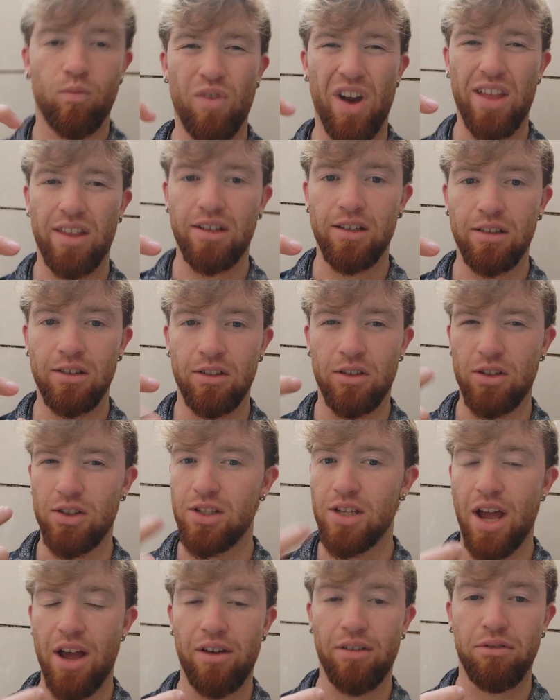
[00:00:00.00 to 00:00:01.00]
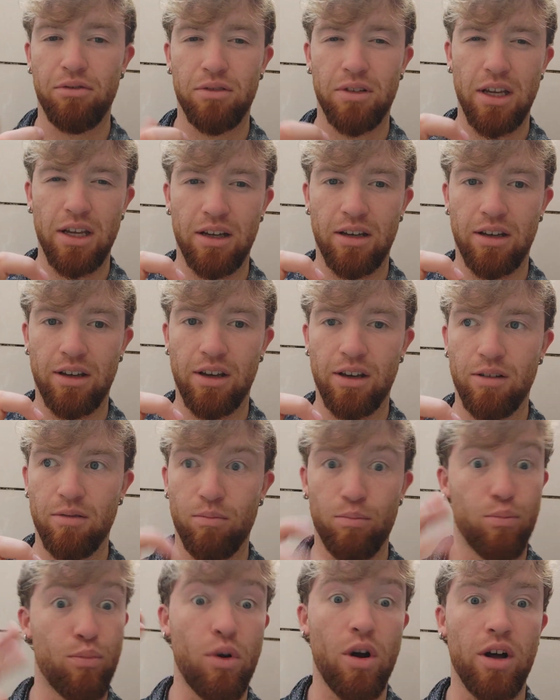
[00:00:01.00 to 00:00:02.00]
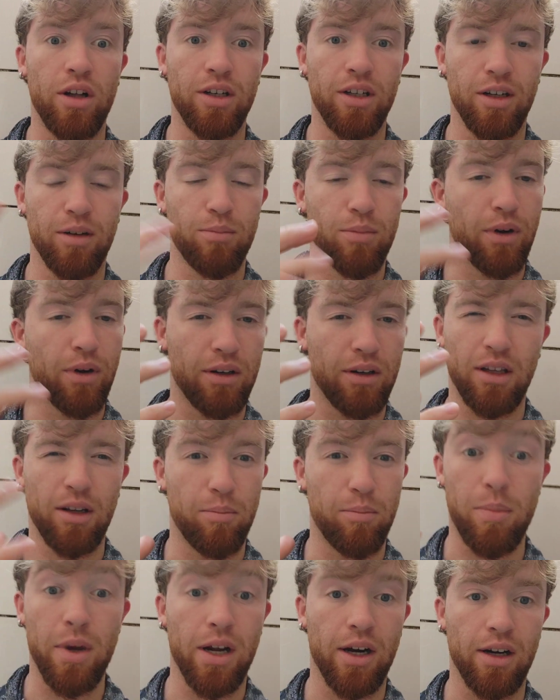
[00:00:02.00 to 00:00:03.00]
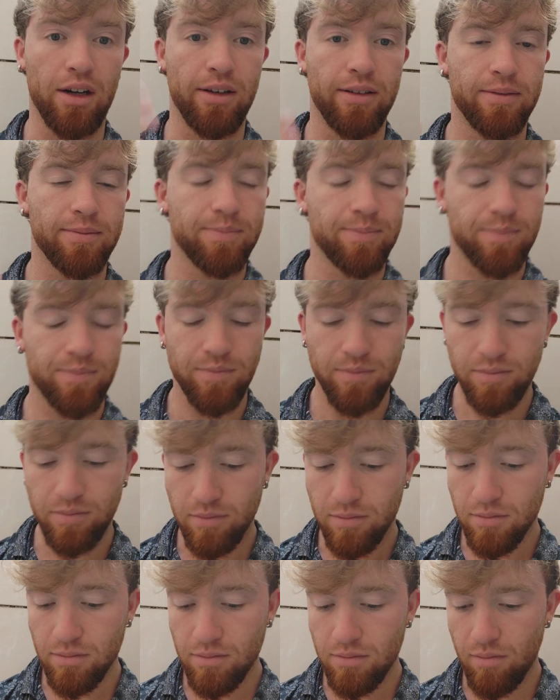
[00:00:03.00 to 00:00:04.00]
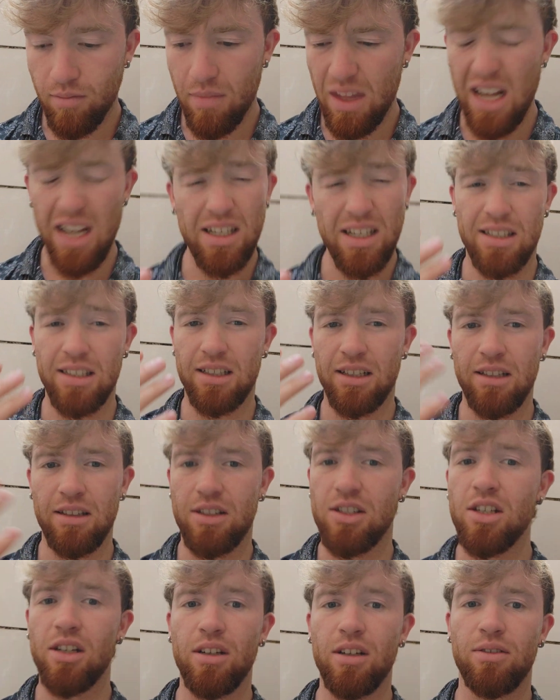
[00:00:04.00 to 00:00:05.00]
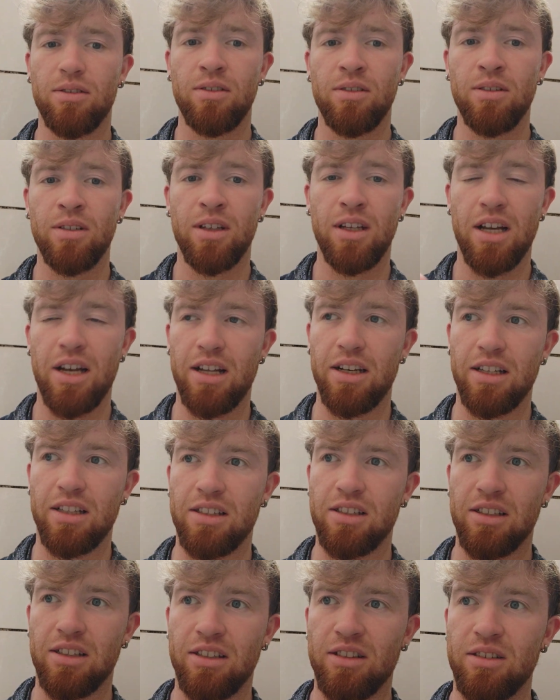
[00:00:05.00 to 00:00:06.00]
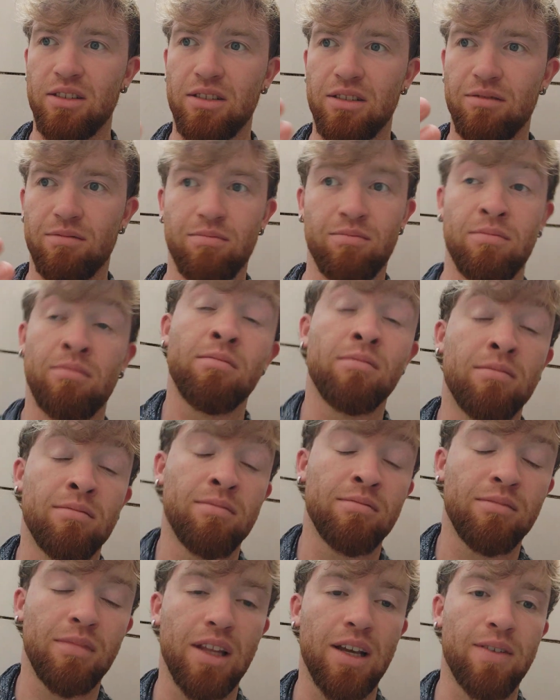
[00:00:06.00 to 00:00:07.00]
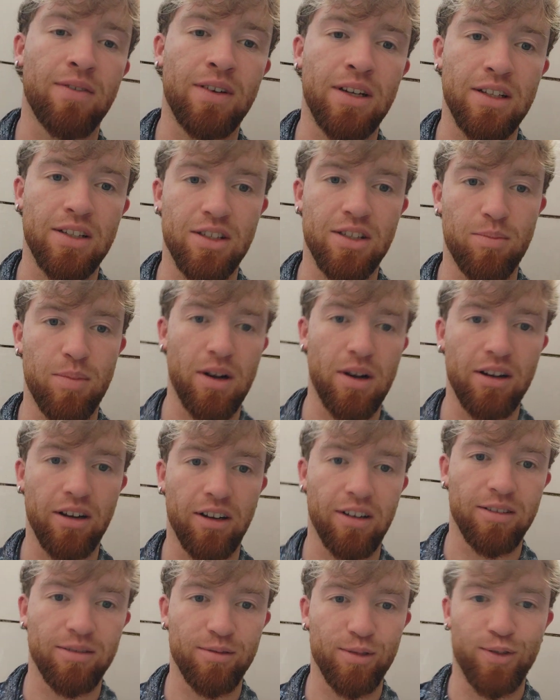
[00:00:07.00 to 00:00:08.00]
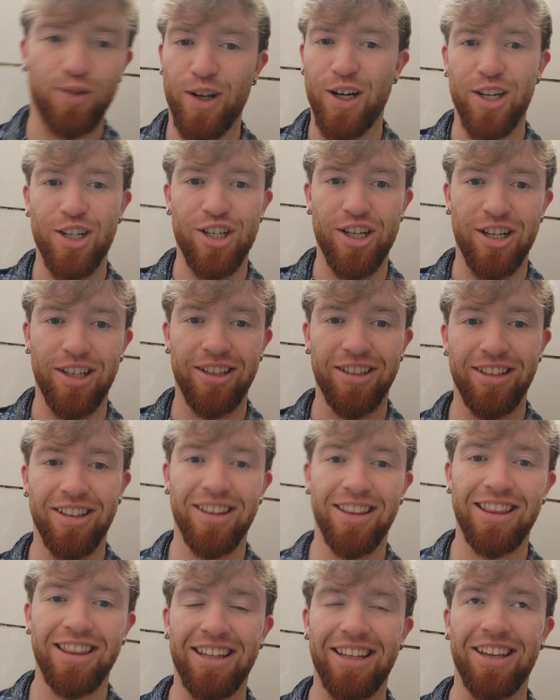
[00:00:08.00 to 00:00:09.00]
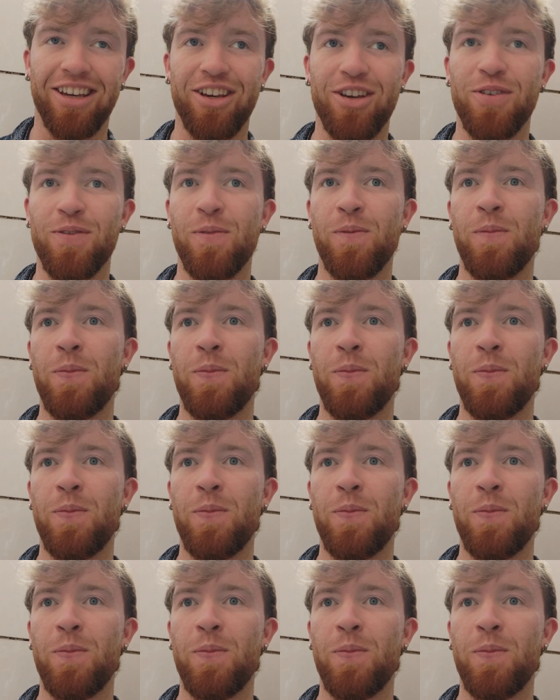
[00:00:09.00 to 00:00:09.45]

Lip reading: rather than just self. Think broader, think bigger, as it can serve and it's an infinite supply of energy. Okay.